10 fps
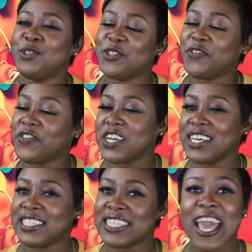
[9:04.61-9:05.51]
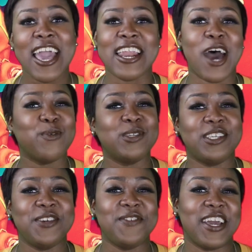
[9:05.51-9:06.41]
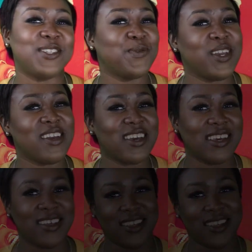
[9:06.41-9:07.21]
with your friends, and I will see you next week.